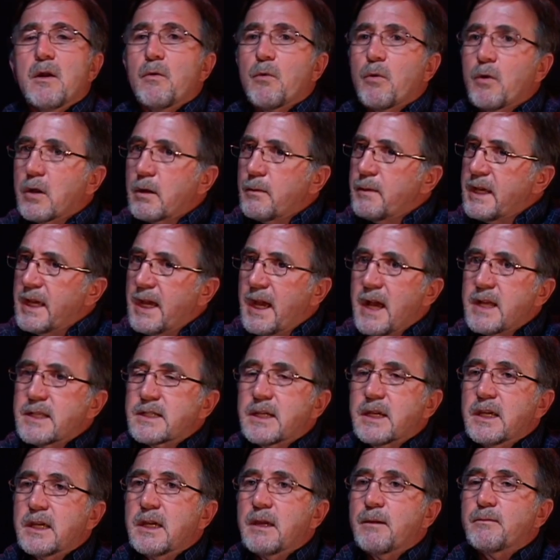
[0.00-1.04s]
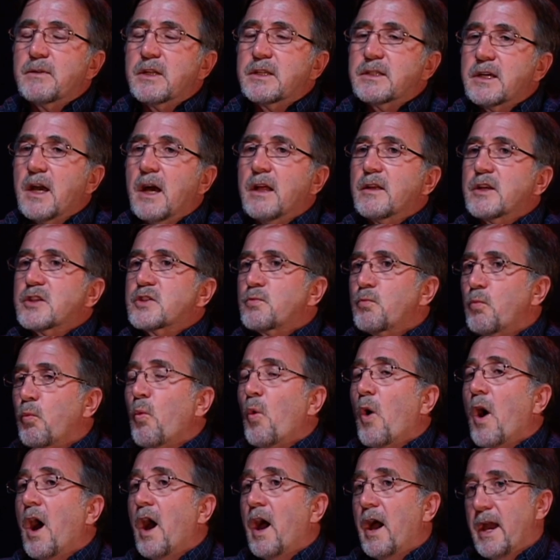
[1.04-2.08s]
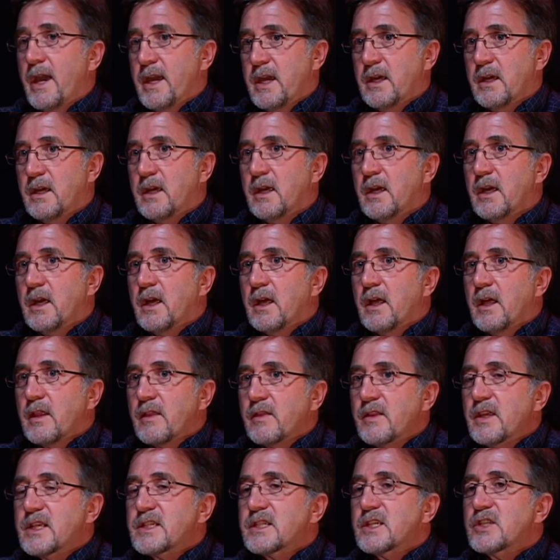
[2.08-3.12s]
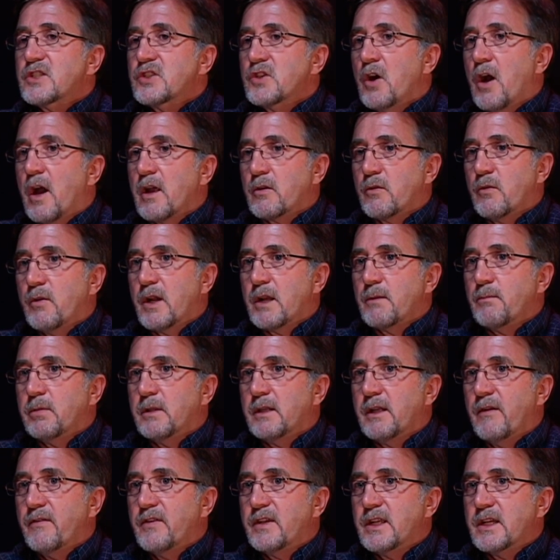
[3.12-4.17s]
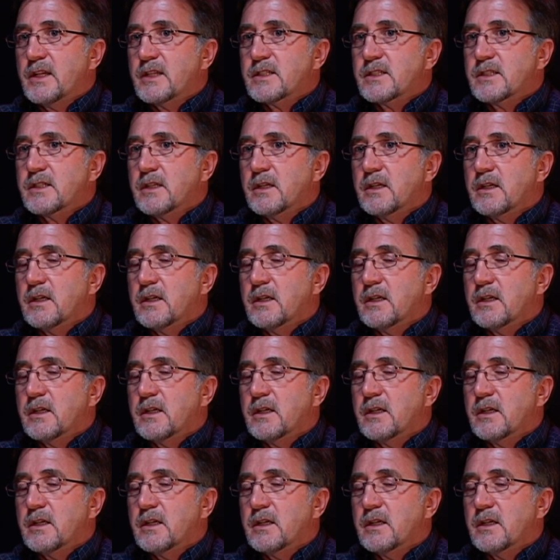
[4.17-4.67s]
We're going to be asking him to tell us why this is not credible evidence.